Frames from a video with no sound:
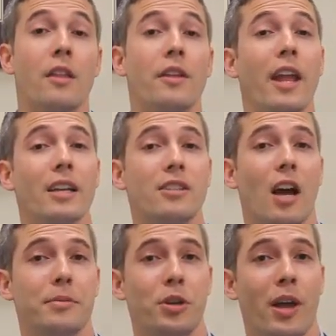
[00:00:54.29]
The next
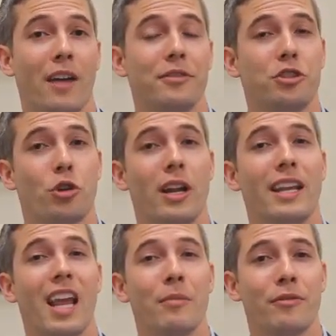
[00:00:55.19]
option you have is to try to
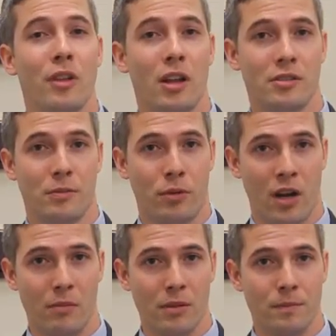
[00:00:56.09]
camouflage the
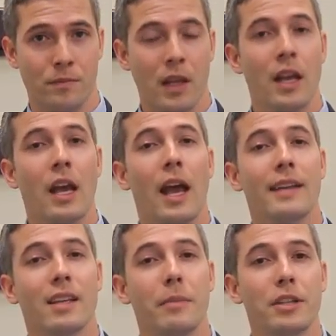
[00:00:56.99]
problem.
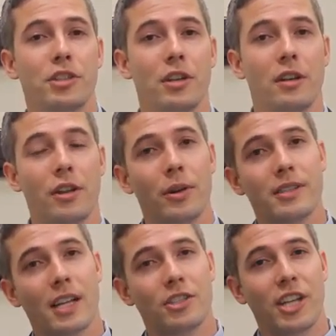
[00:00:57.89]
As I mentioned, there
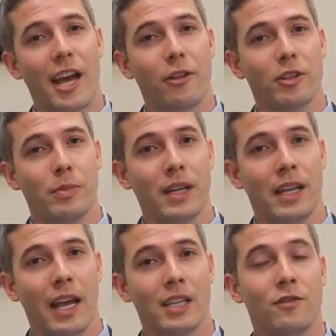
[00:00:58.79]
is that shadow that's being
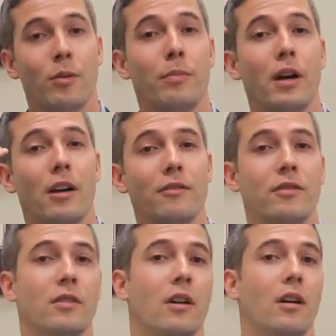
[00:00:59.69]
cast from
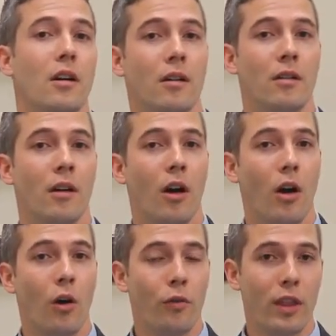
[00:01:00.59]
above
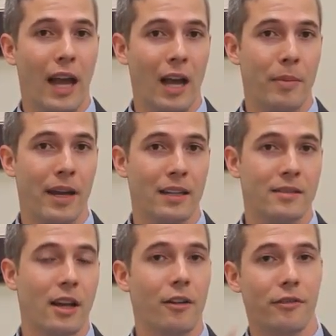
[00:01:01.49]
over the eye bag
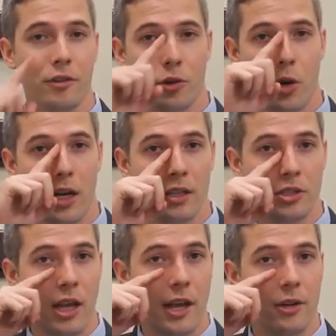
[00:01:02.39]
itself, creating the
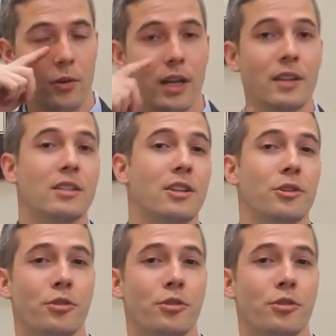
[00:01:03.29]
shadow in the tear